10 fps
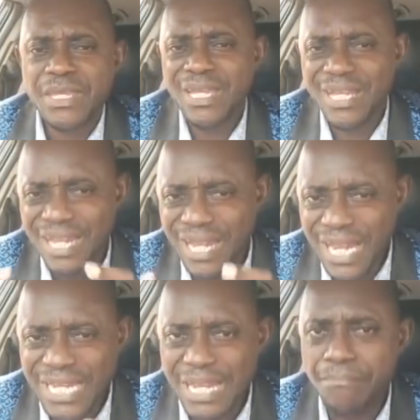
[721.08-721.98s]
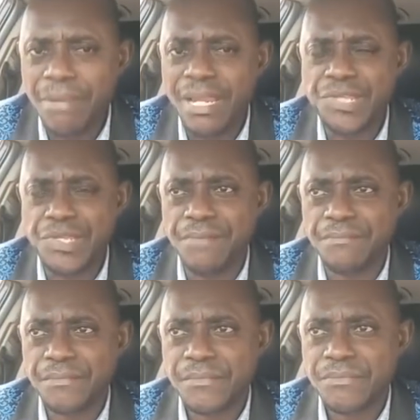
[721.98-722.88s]
Let them manage them.
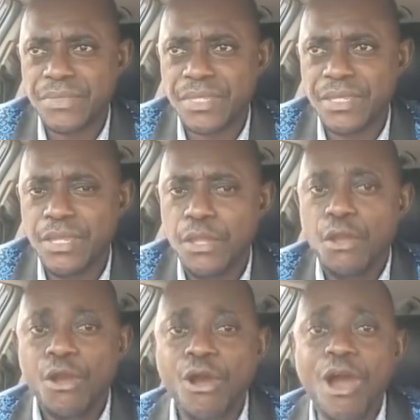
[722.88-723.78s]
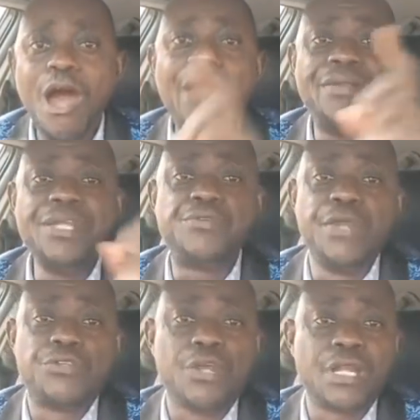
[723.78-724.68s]
All this when
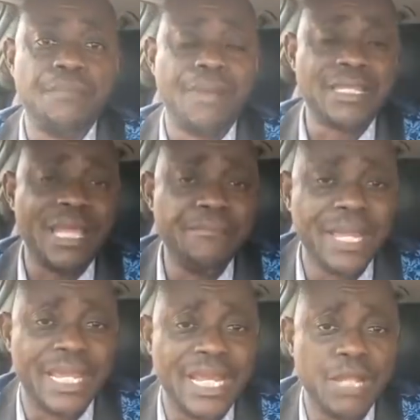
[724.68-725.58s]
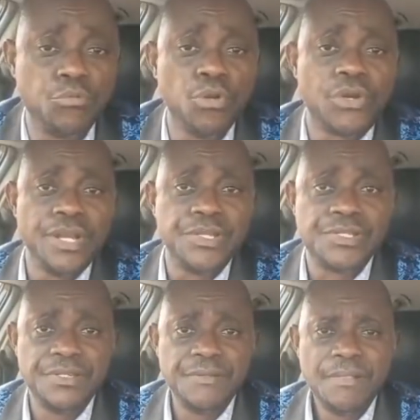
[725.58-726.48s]
they talk about making EDO great,
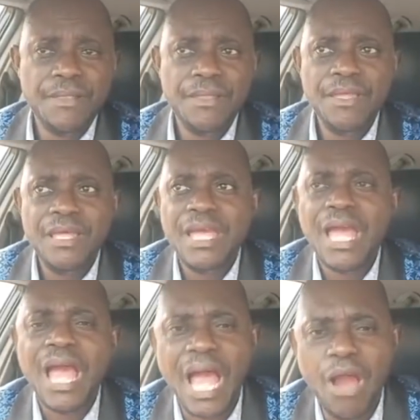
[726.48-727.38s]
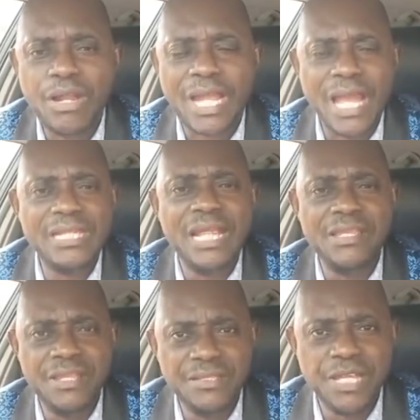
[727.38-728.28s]
how can
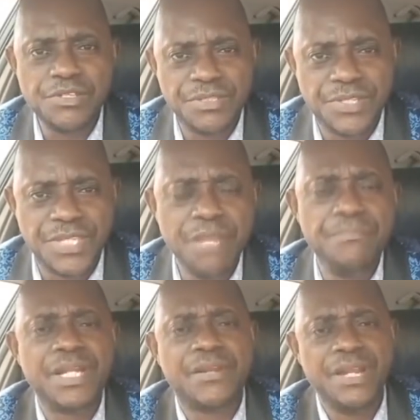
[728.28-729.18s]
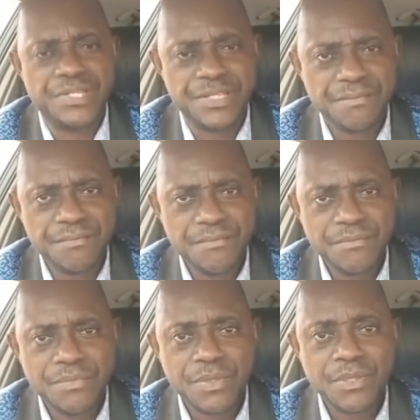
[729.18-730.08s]
the state be great?
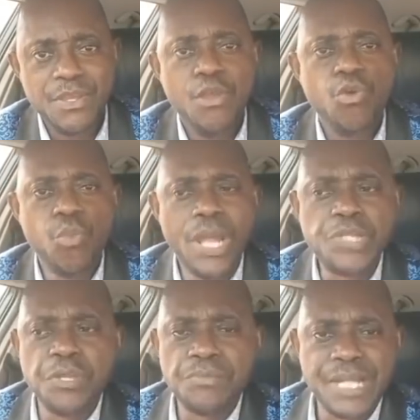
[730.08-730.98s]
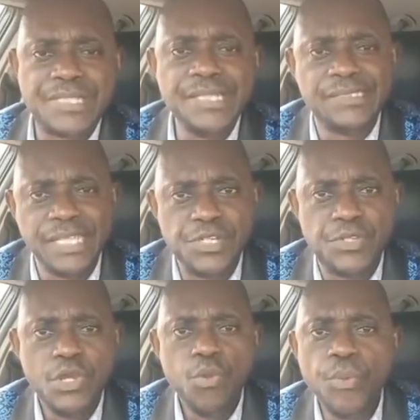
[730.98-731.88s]
When some certain things
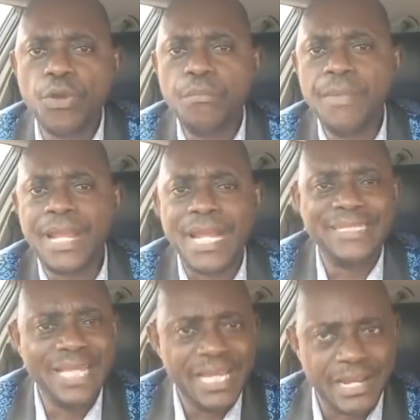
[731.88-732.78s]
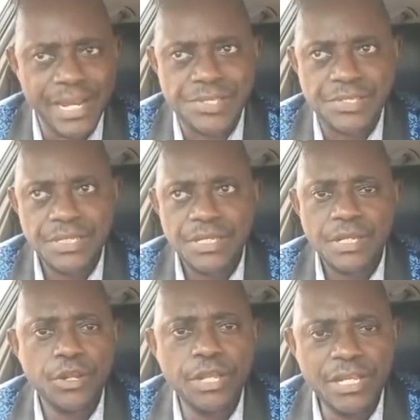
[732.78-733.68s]
we go make and they great,
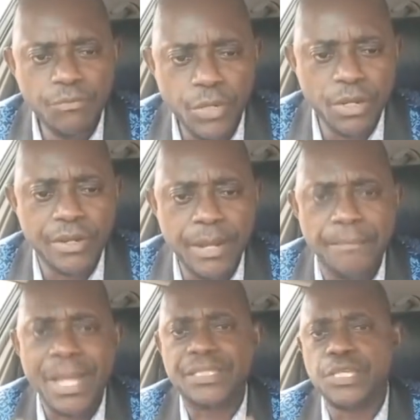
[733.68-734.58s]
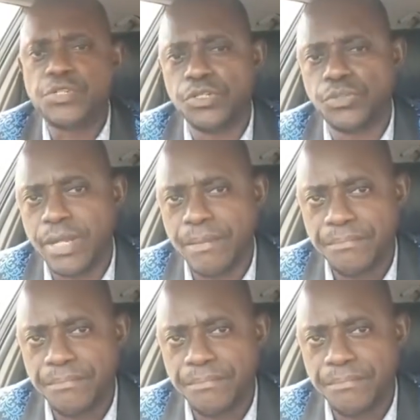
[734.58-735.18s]
we don't great pay attention to them.